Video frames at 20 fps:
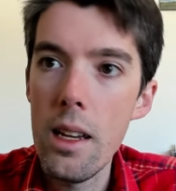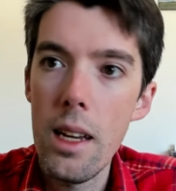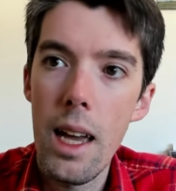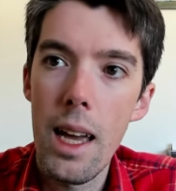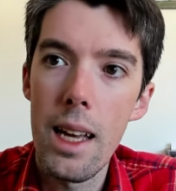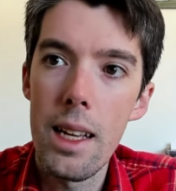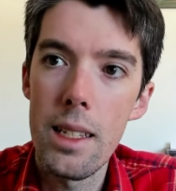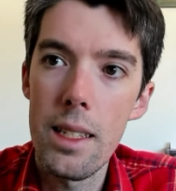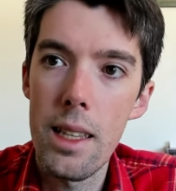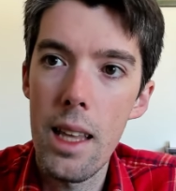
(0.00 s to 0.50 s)

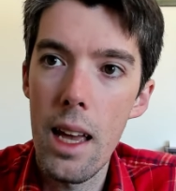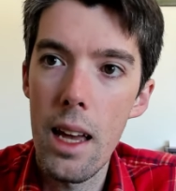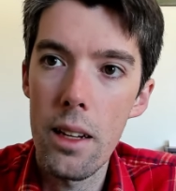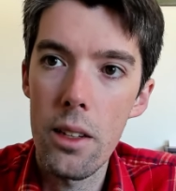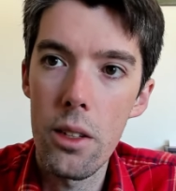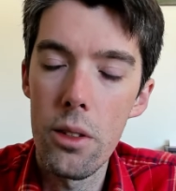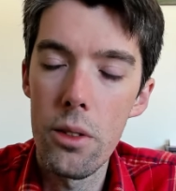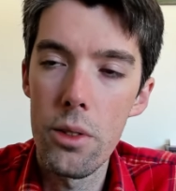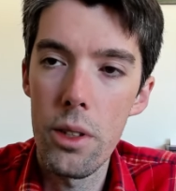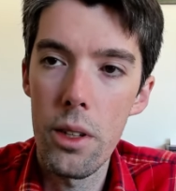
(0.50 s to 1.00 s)
as that
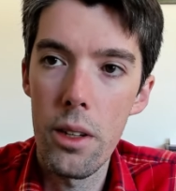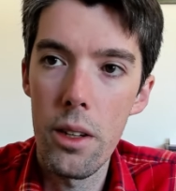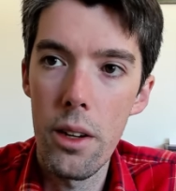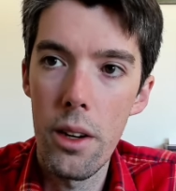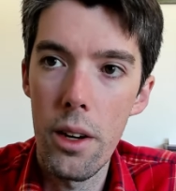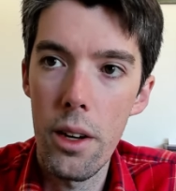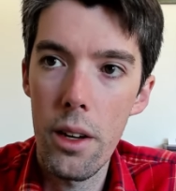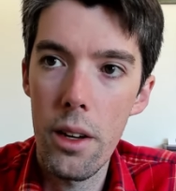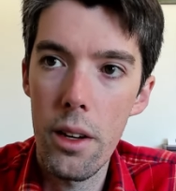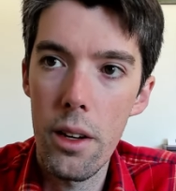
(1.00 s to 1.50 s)
goes on
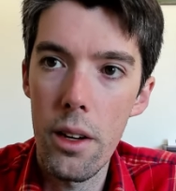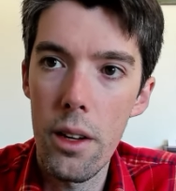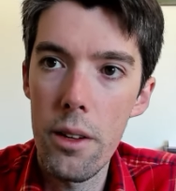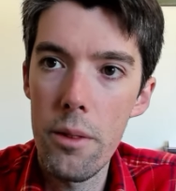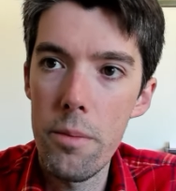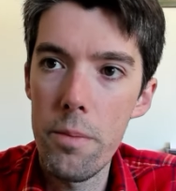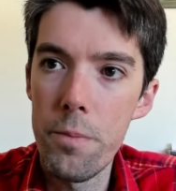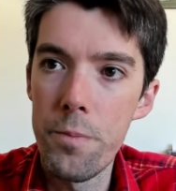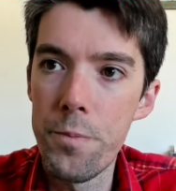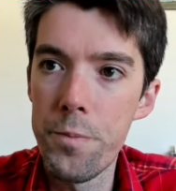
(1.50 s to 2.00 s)
and
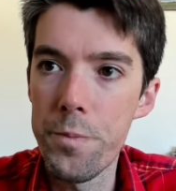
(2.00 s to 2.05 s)
on.